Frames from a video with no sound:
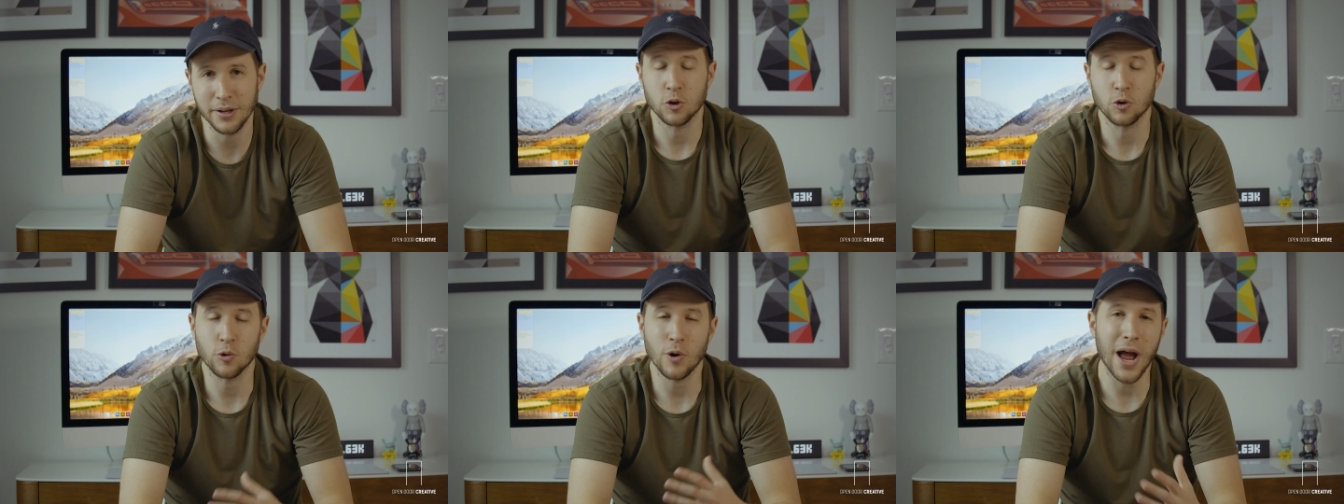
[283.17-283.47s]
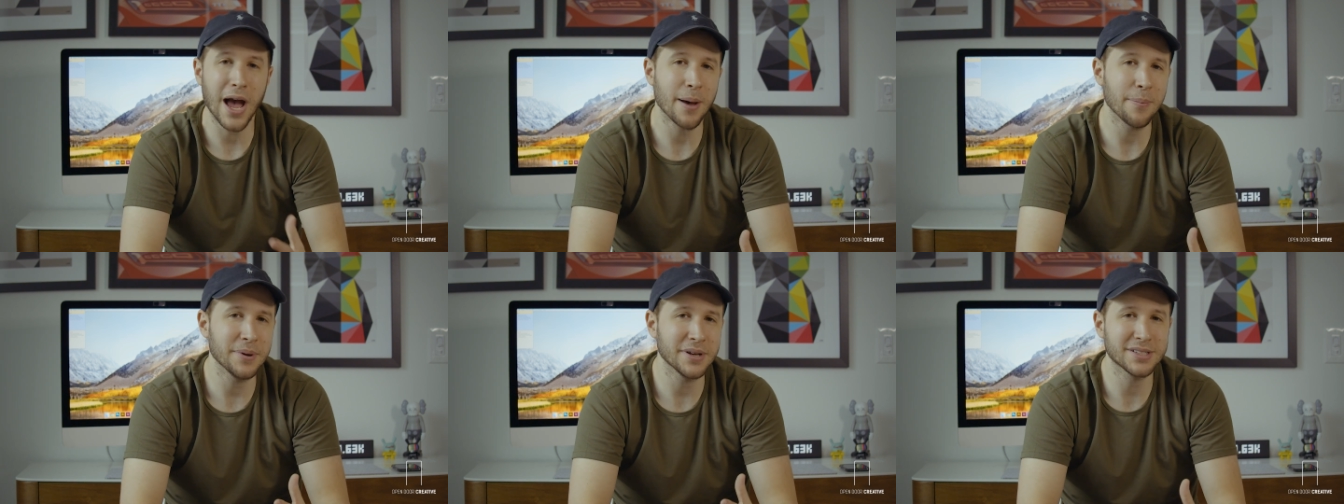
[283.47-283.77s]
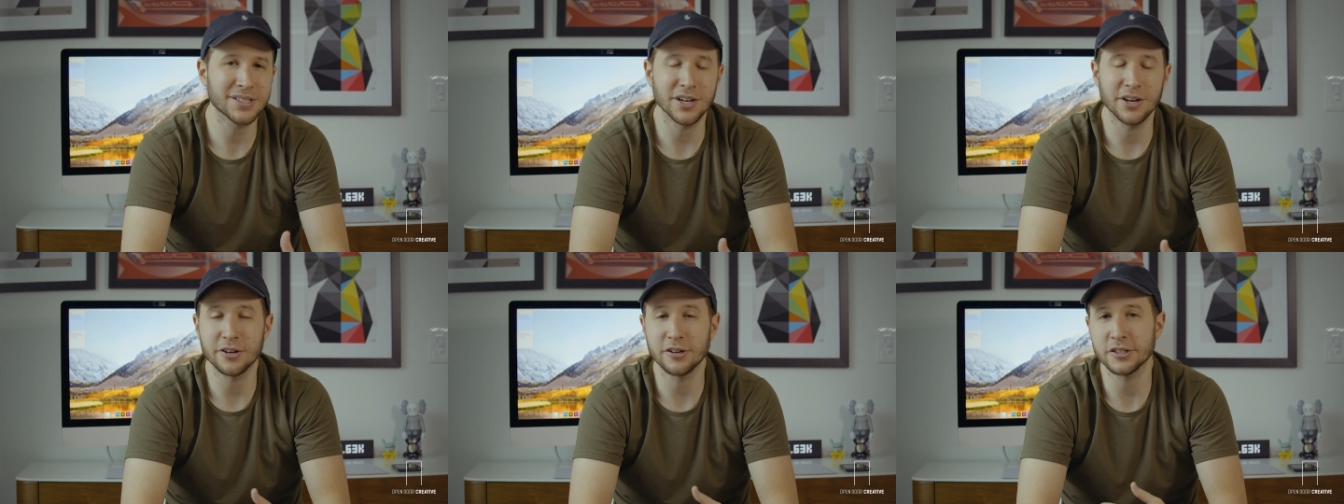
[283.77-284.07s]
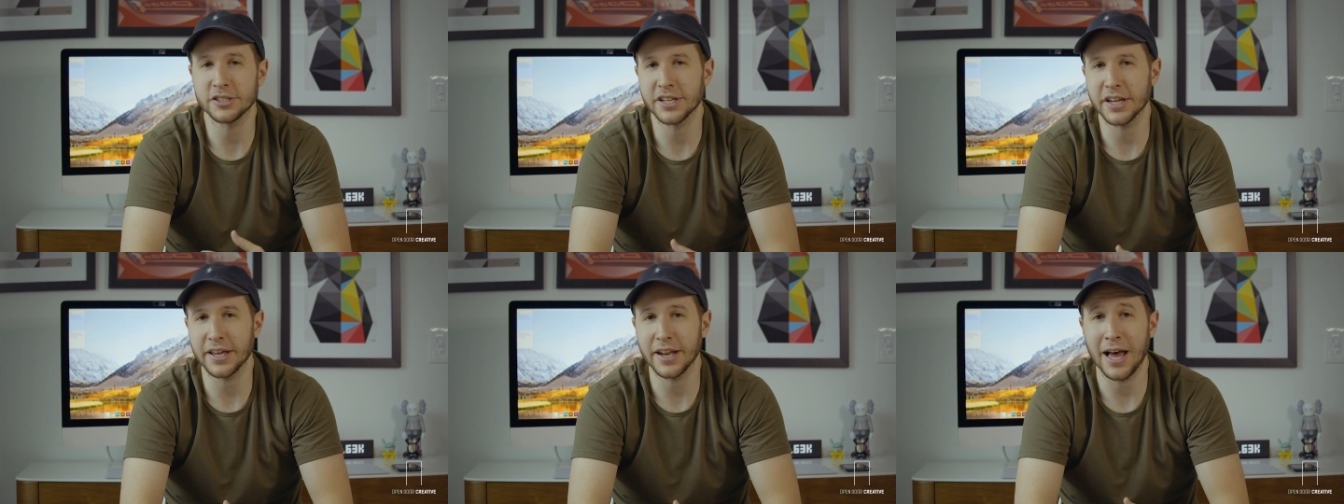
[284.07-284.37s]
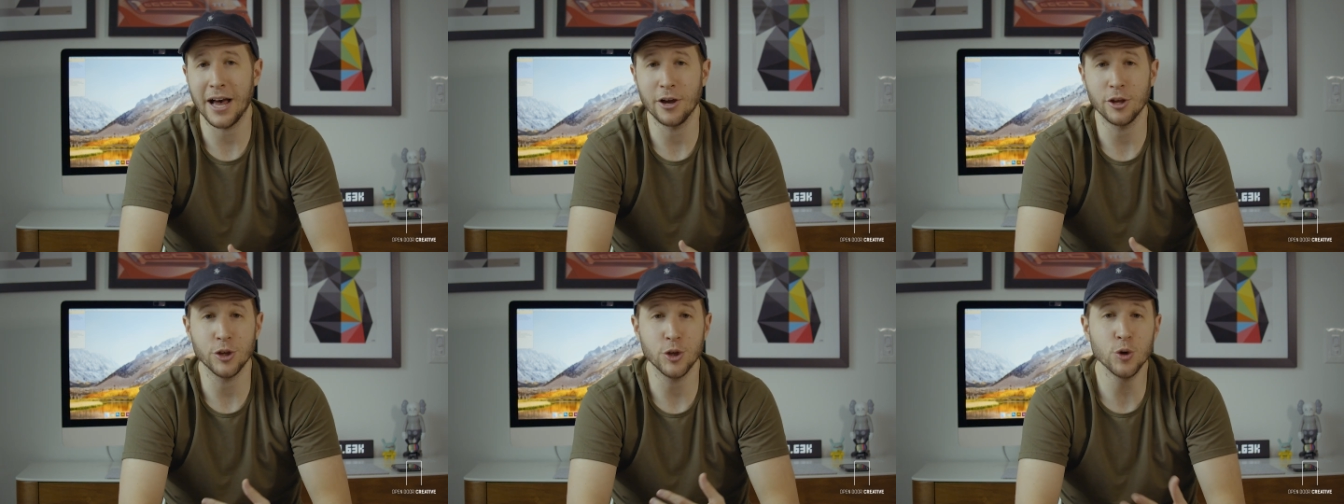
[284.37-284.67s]
Grab it to understand
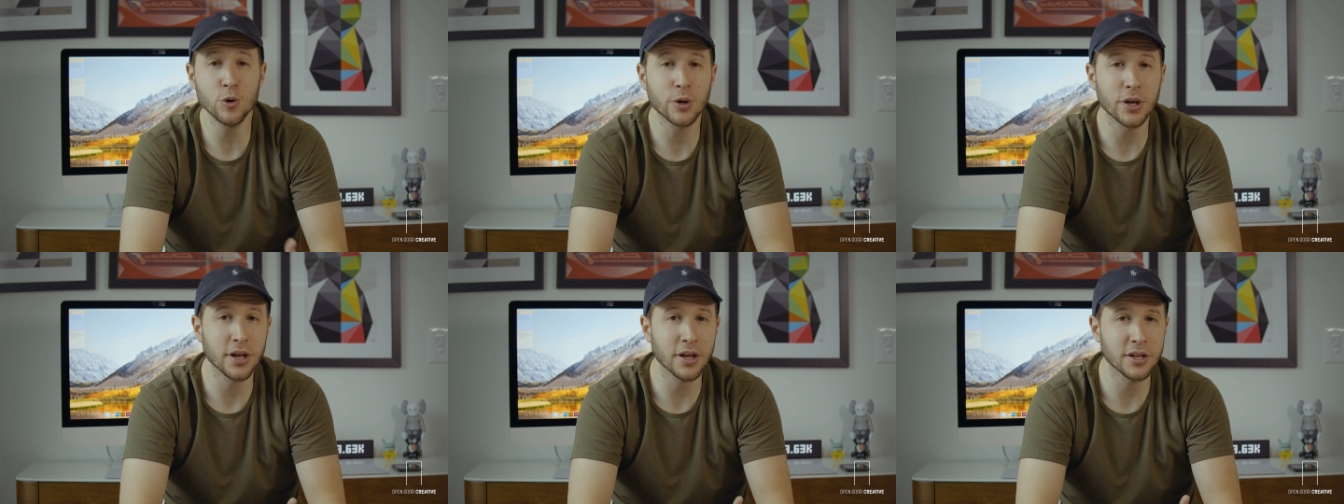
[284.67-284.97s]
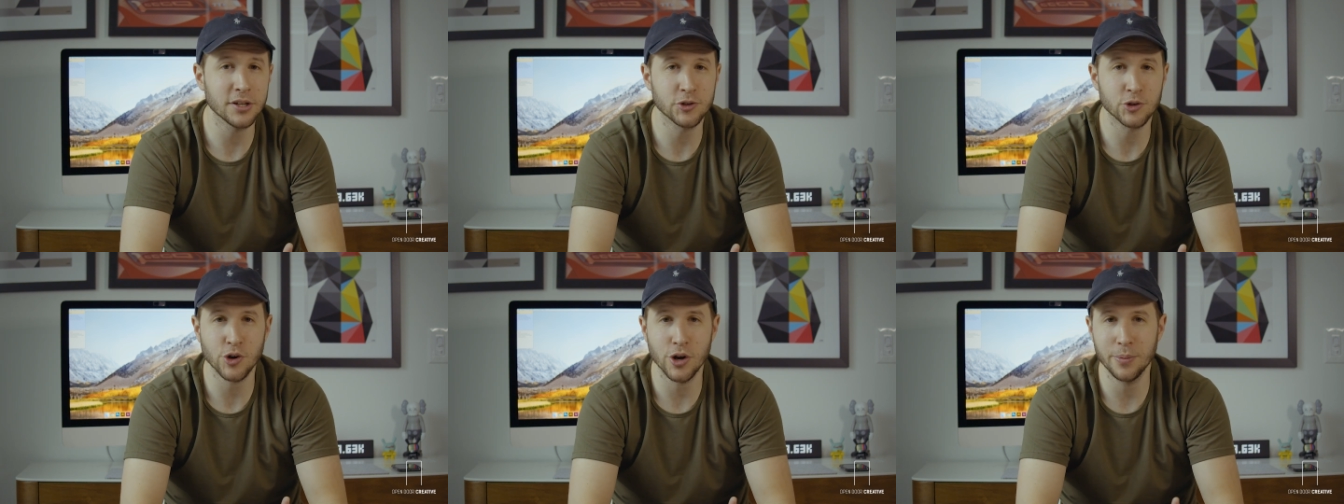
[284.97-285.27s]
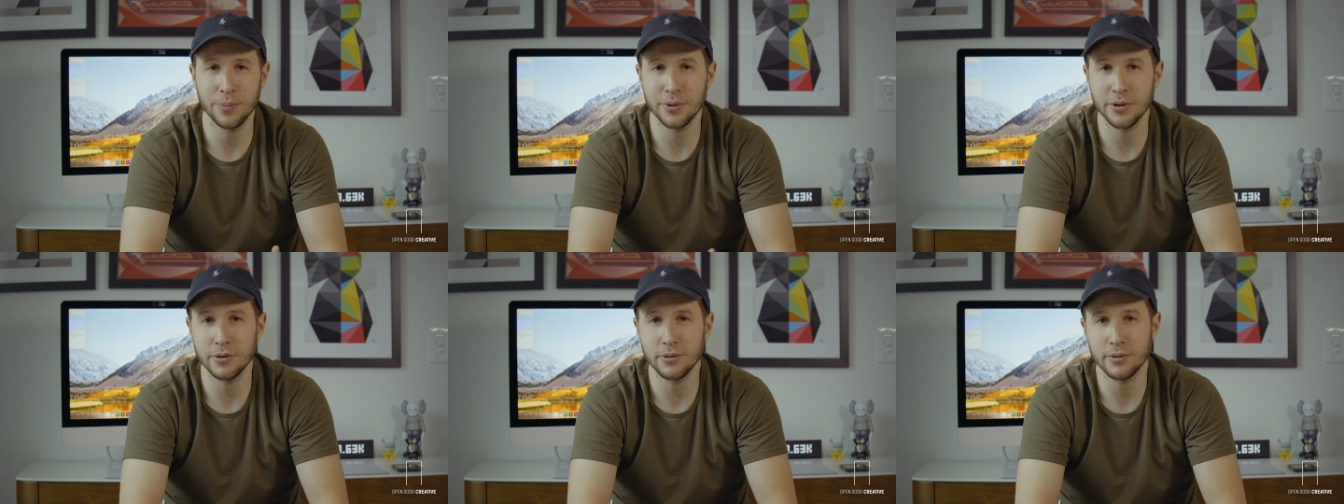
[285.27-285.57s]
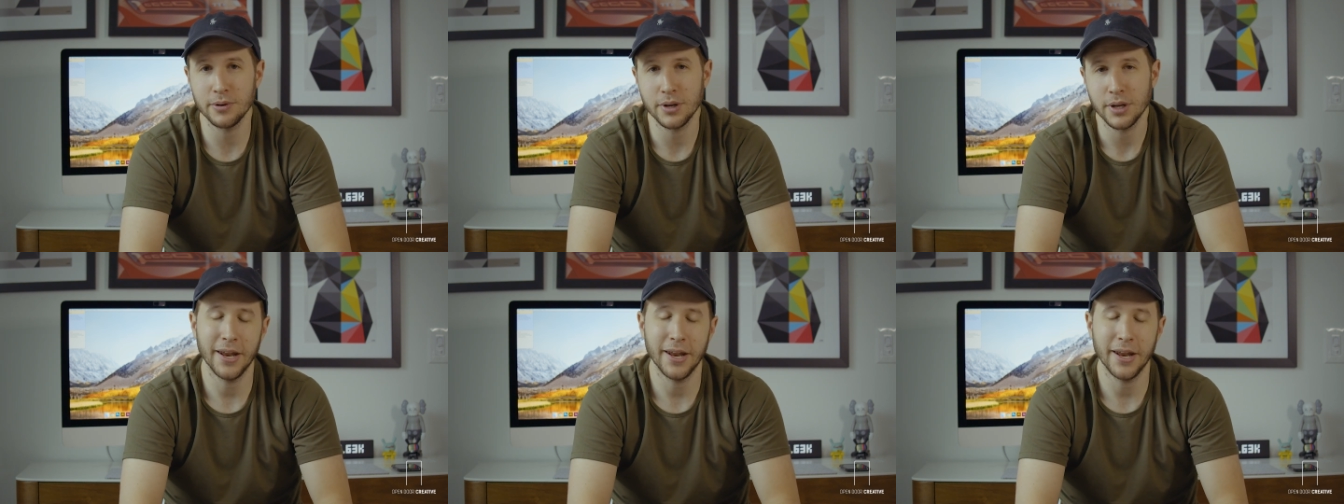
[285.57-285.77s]
how you can contribute